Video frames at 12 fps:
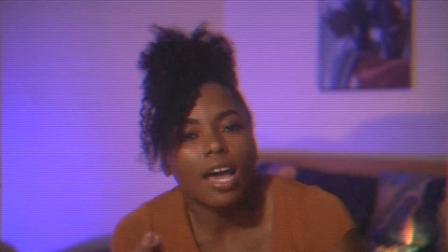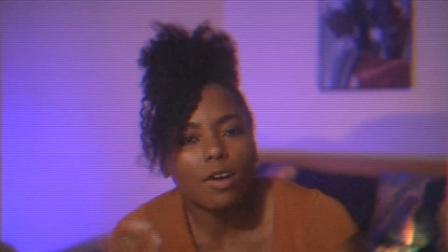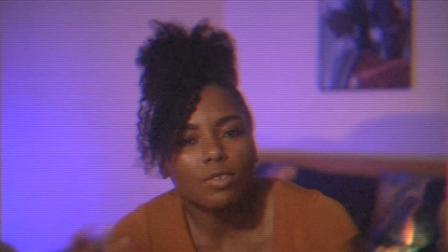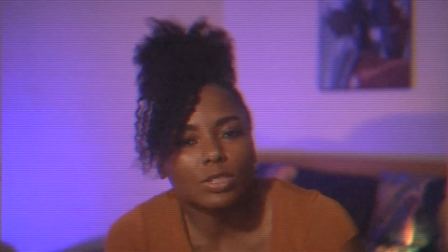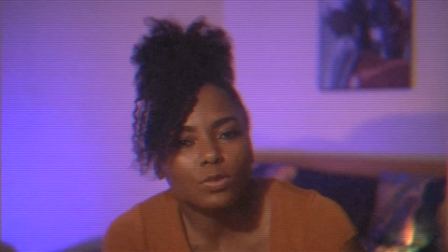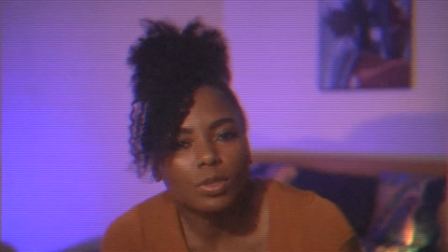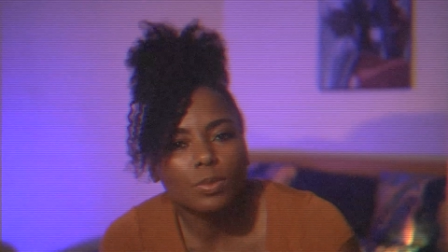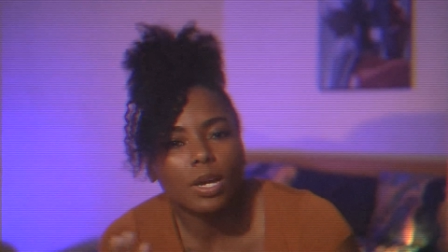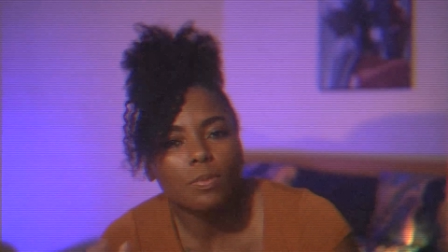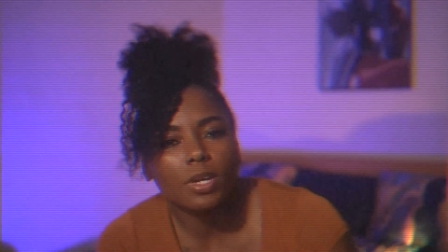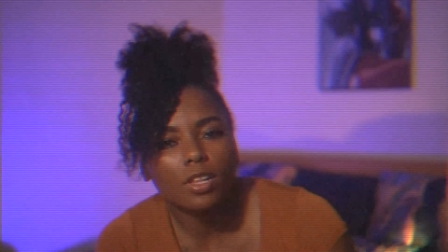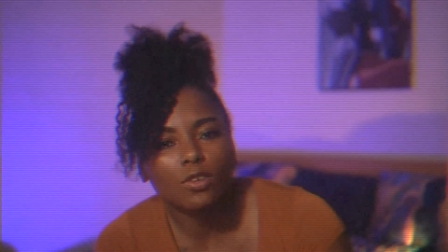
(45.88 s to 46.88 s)
I was really
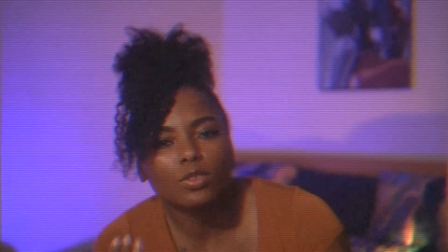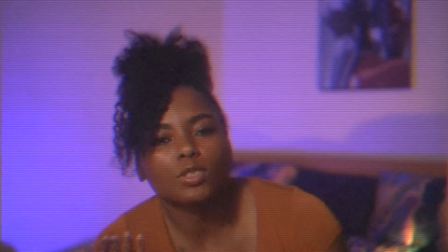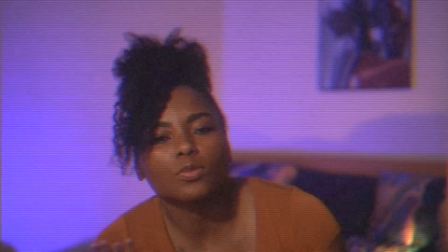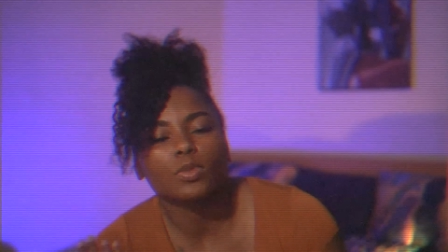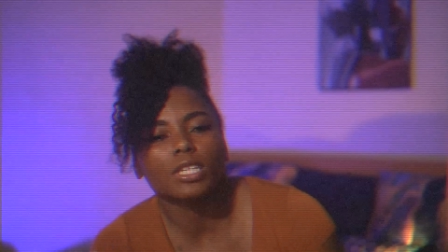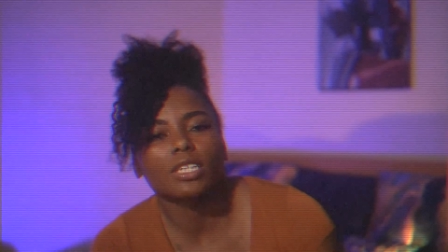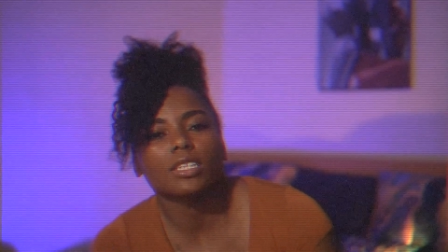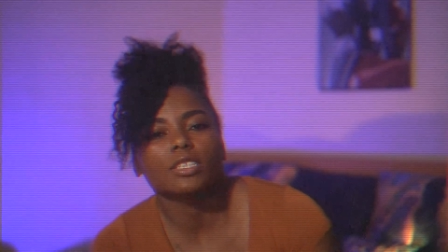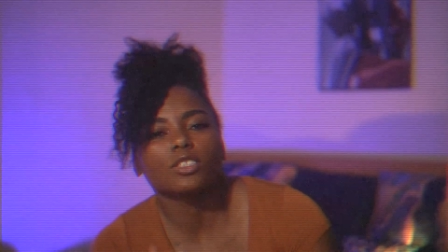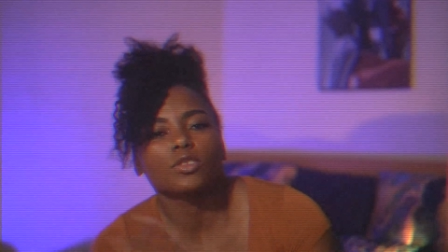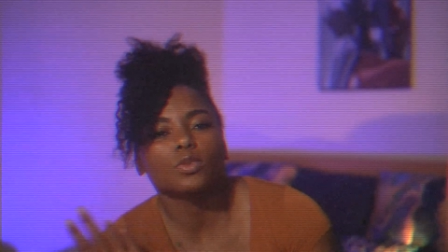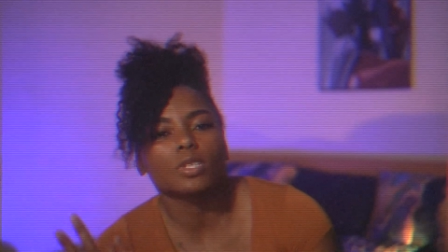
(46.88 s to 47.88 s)
becoming close
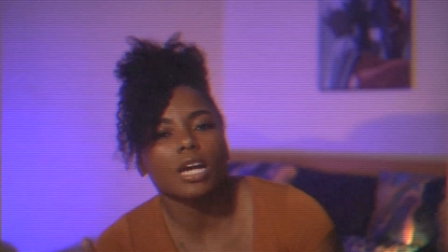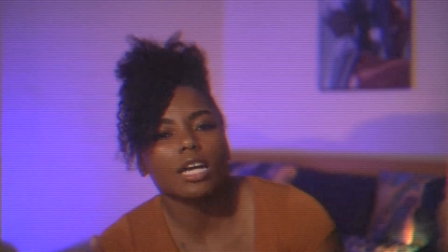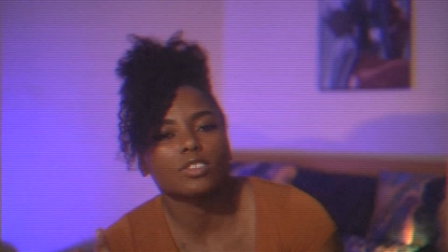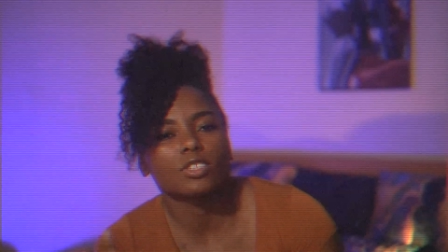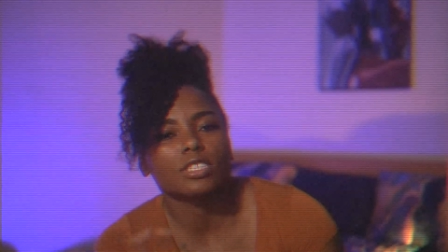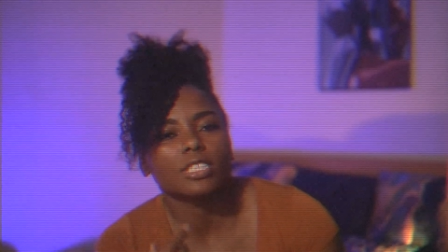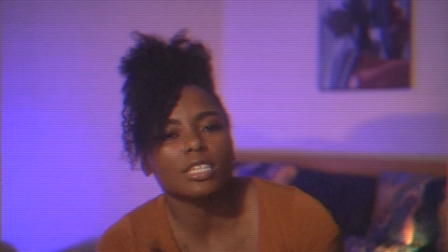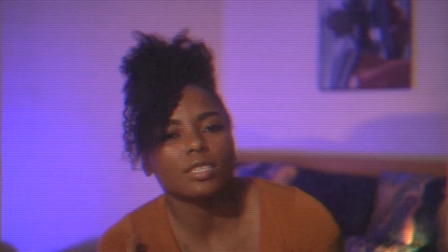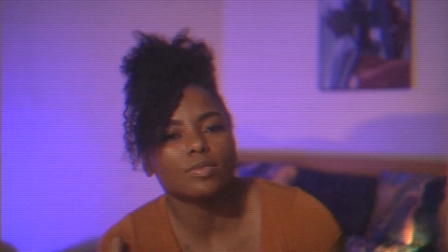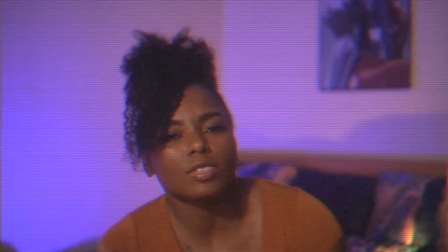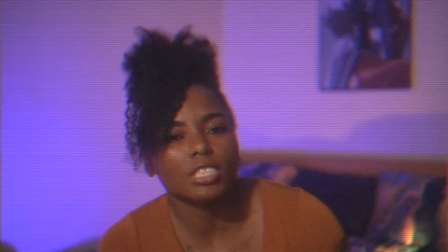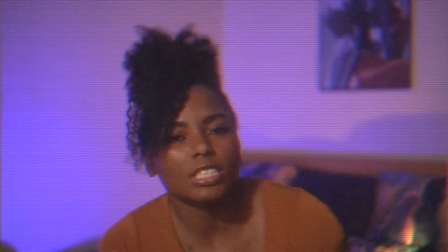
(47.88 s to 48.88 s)
with two of the guys on the
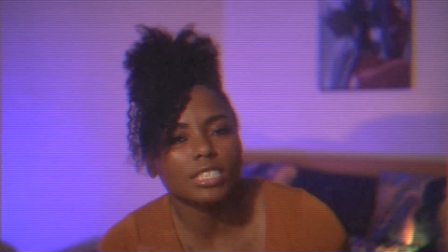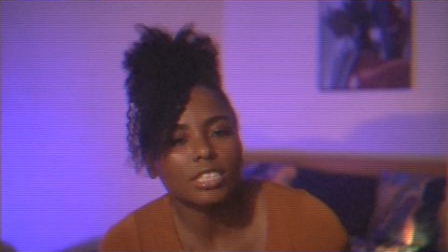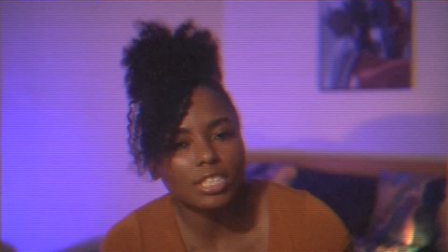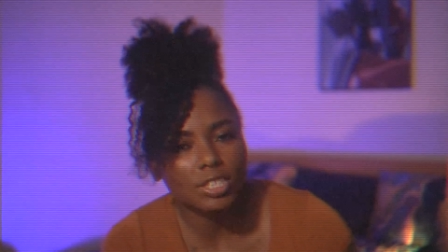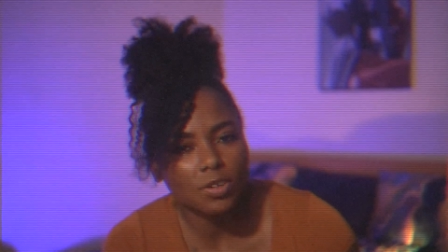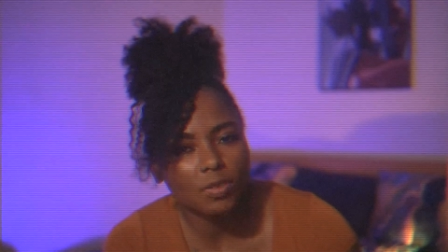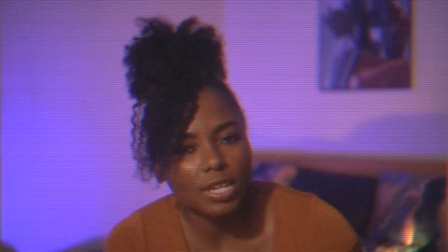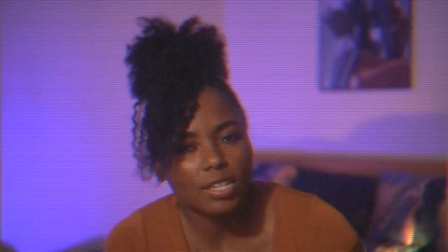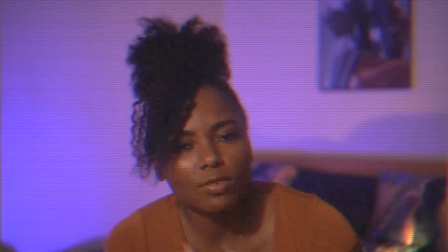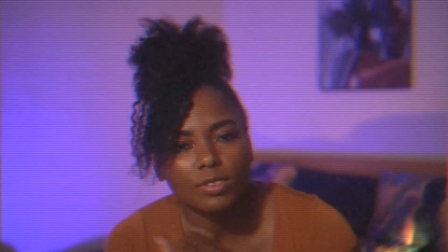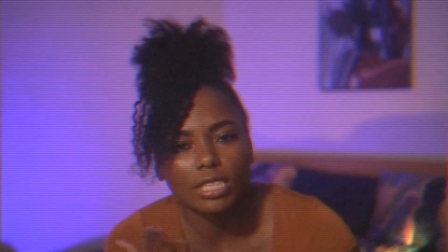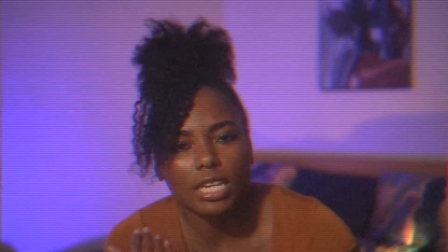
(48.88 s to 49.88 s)
team, G and Geo,
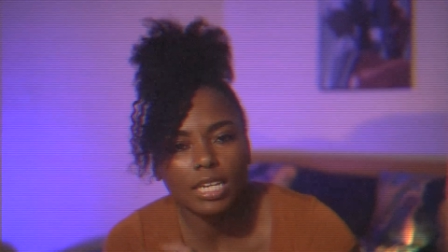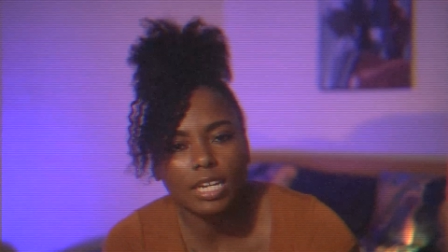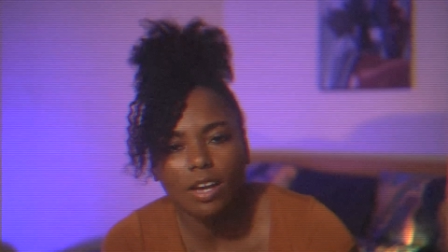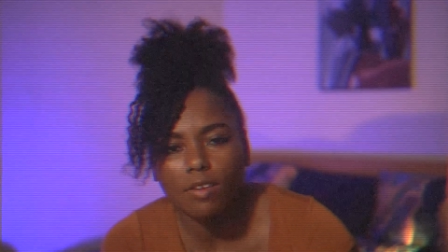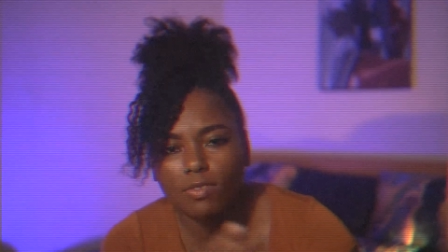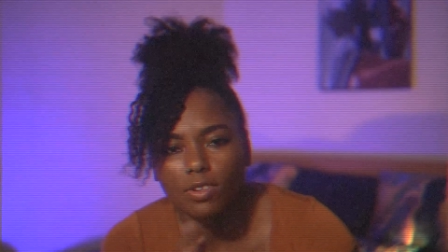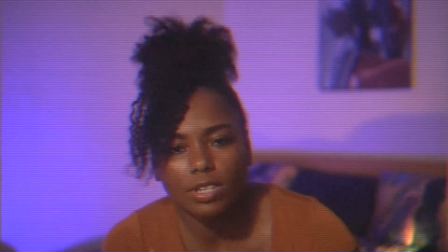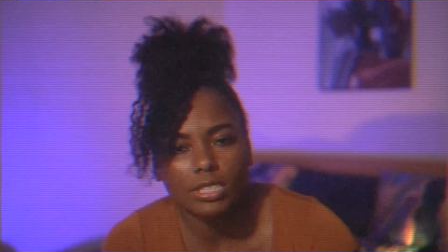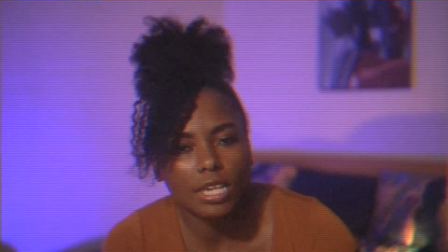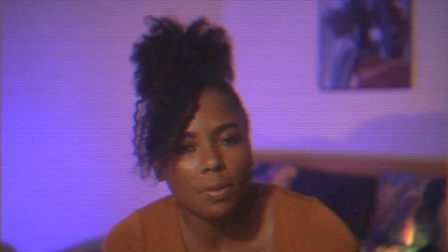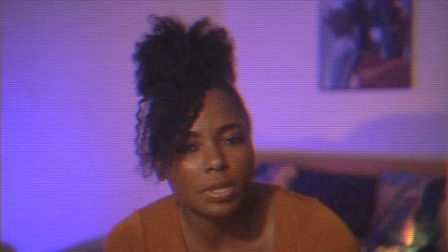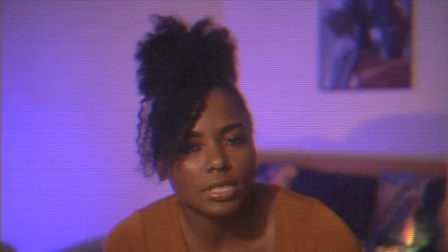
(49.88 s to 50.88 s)
right? We was hanging out, having a great
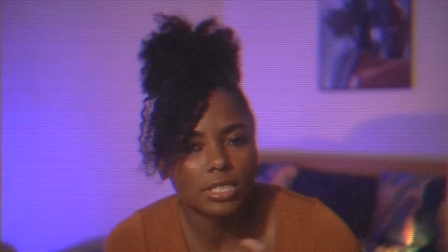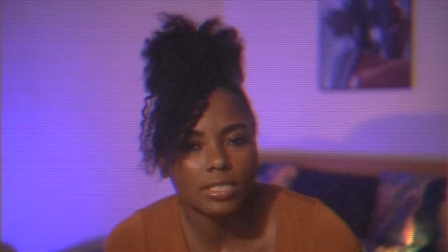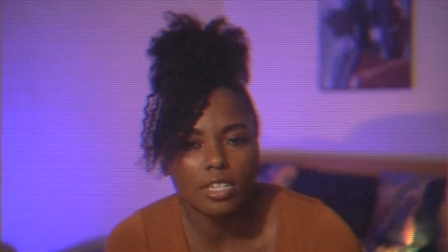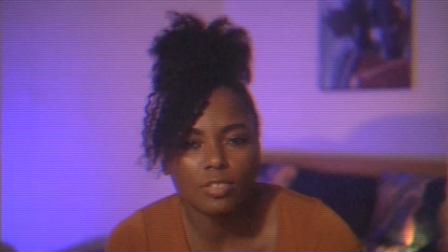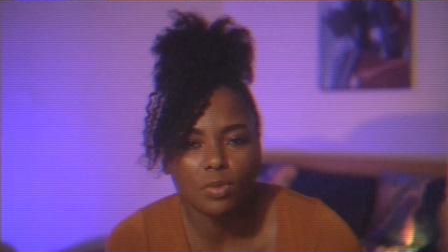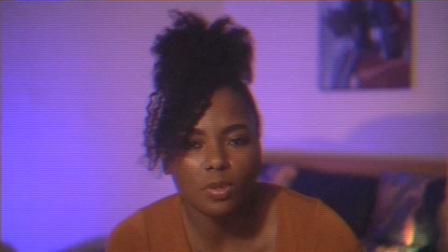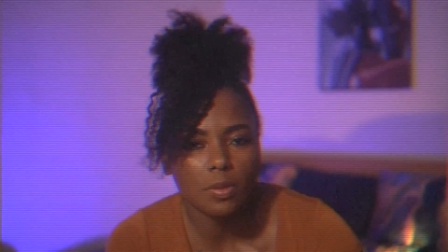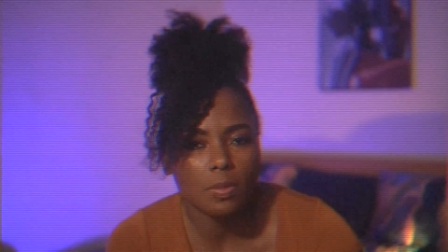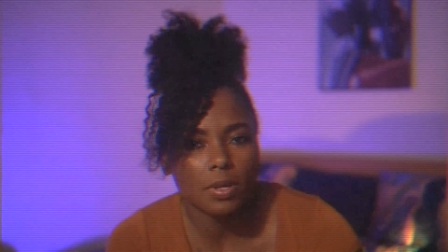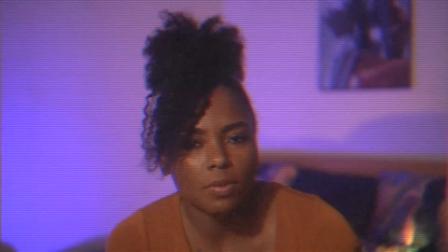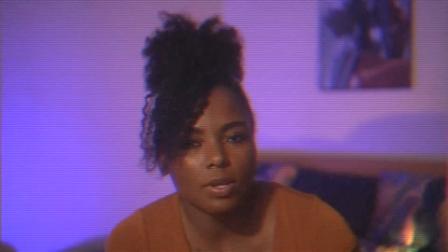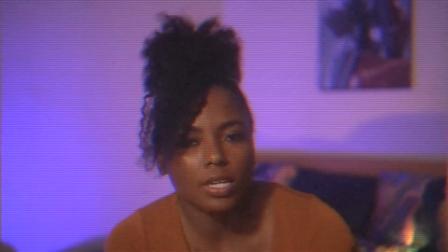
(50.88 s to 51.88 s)
time, making TikToks, blah, blah,
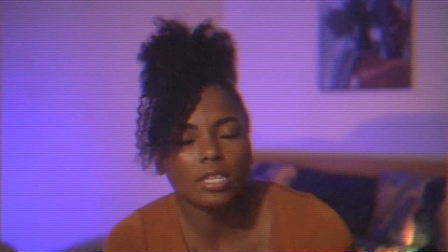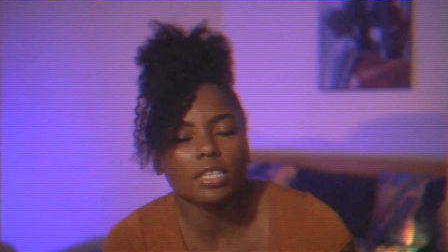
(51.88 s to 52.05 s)
blah, right?